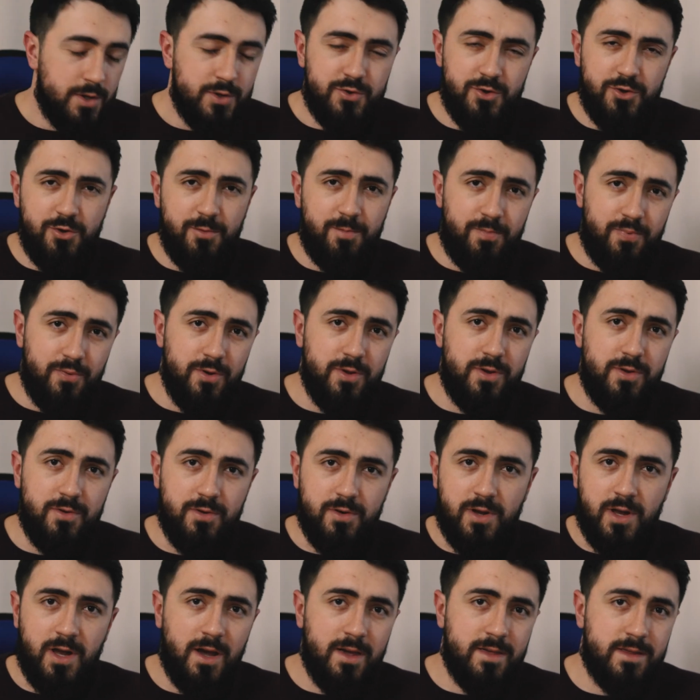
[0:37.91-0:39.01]
Should you put your
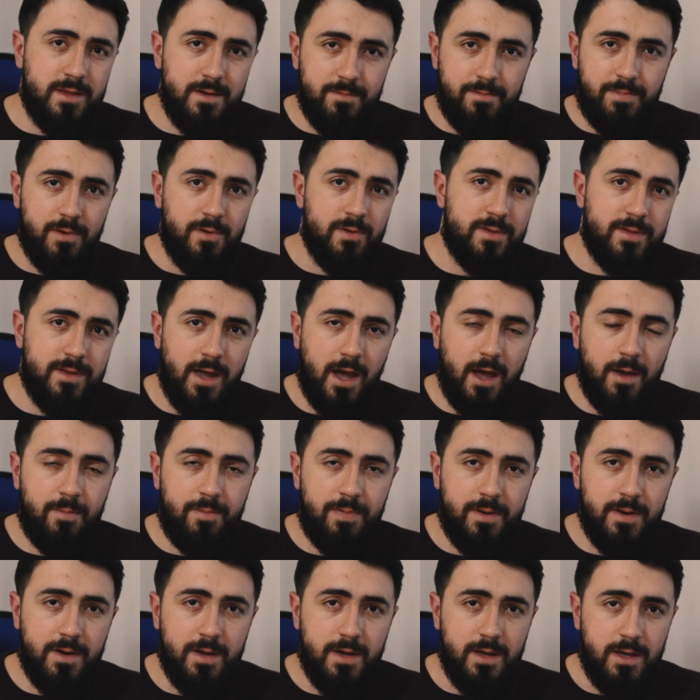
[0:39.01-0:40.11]
custom post type
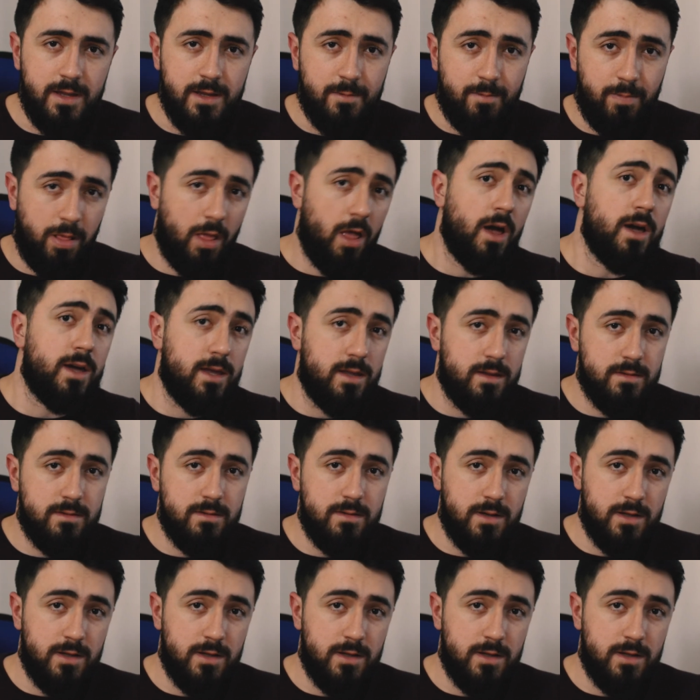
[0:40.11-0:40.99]
in a plugin,